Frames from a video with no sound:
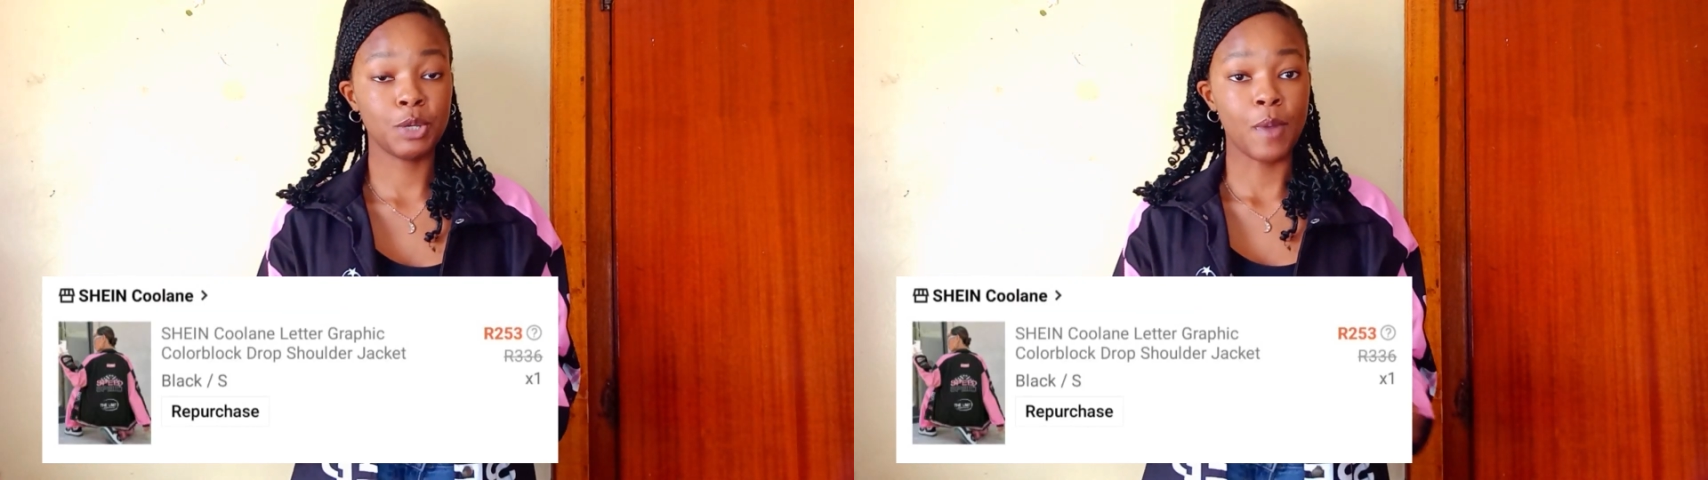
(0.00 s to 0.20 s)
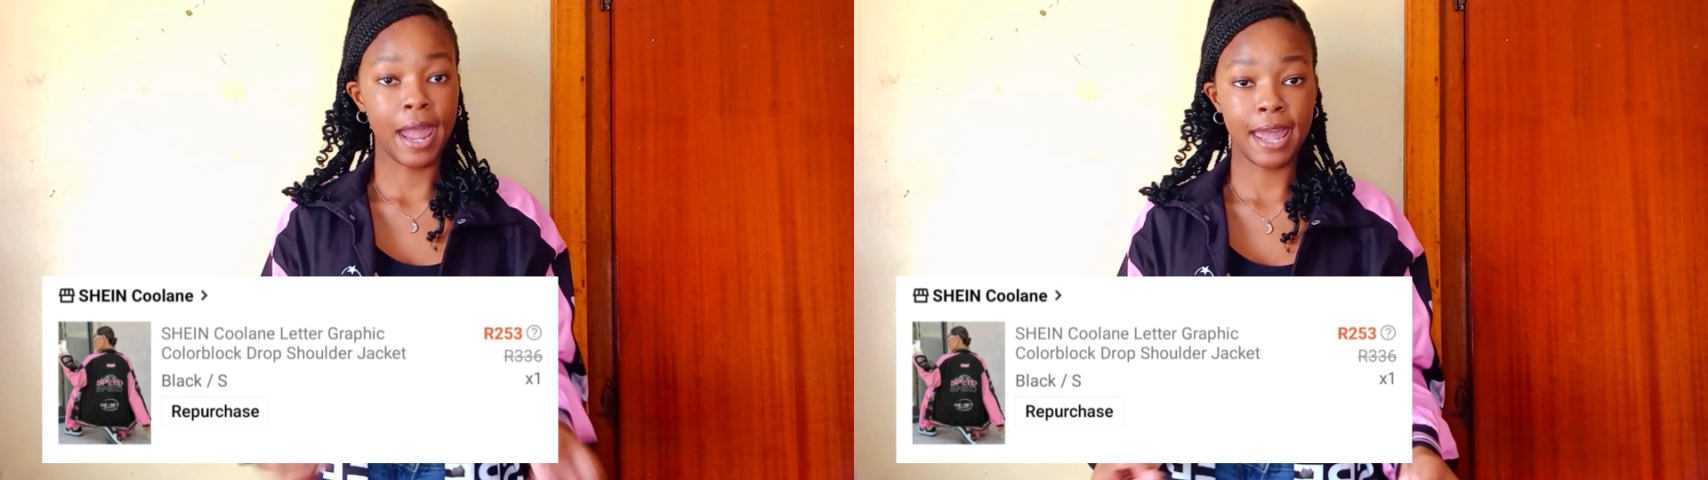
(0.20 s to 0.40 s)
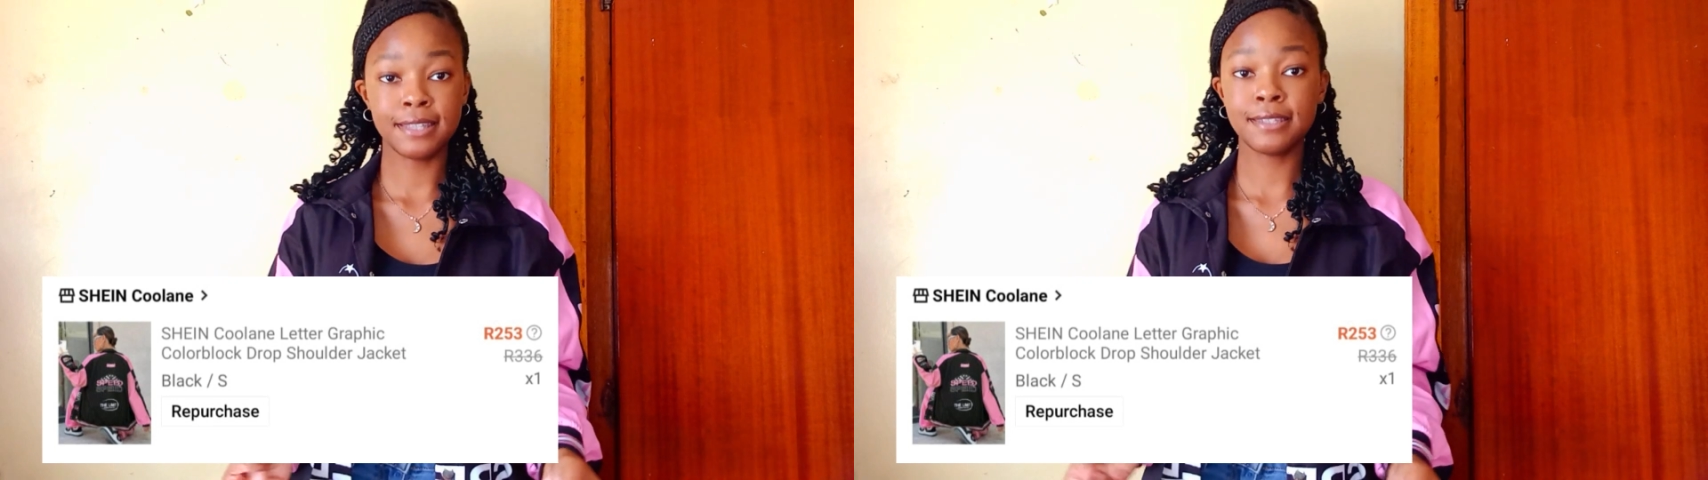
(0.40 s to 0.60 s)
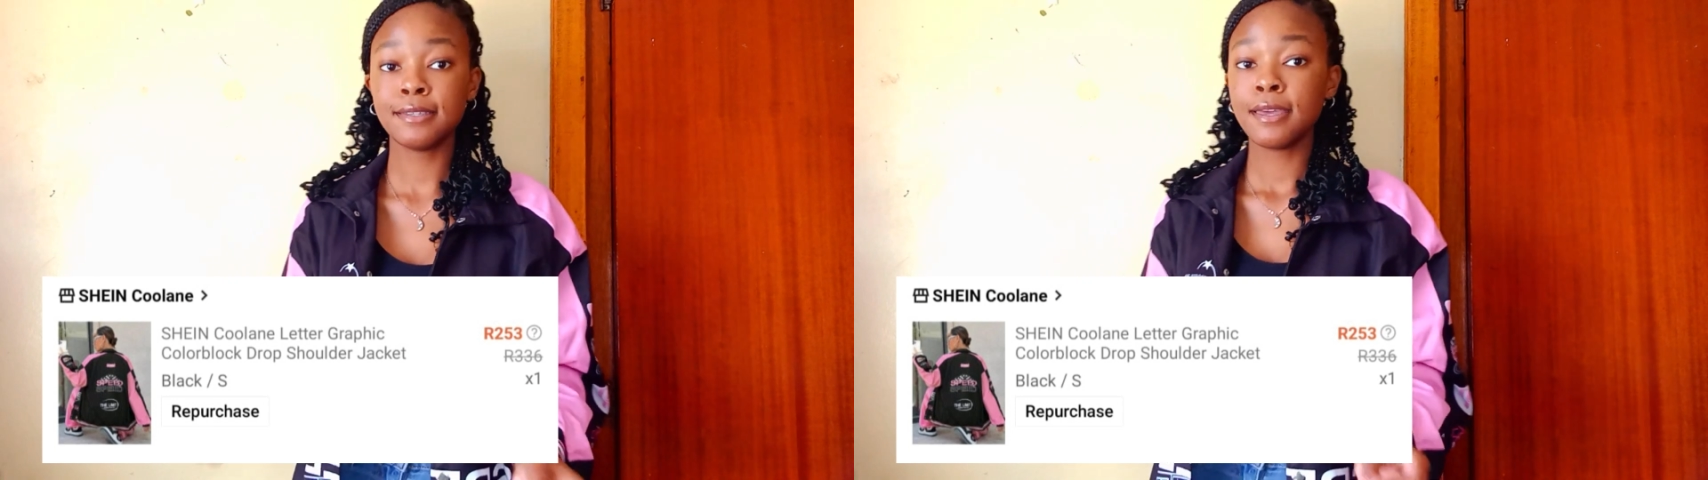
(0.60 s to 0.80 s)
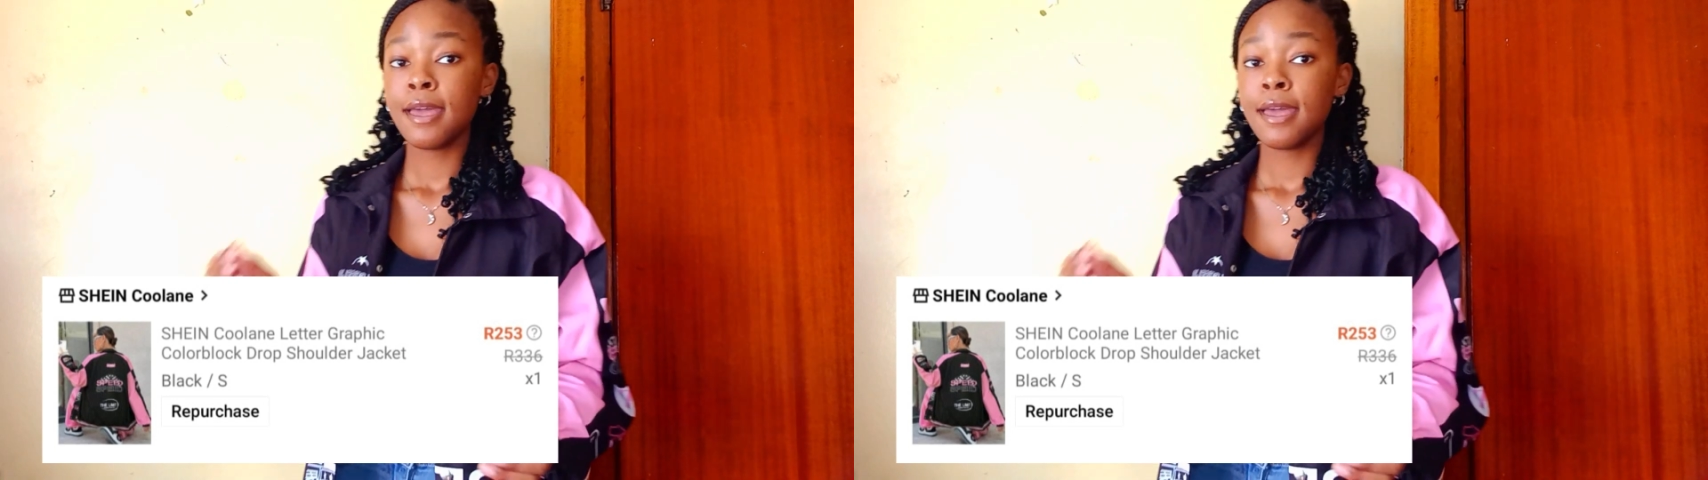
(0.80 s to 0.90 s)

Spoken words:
rands.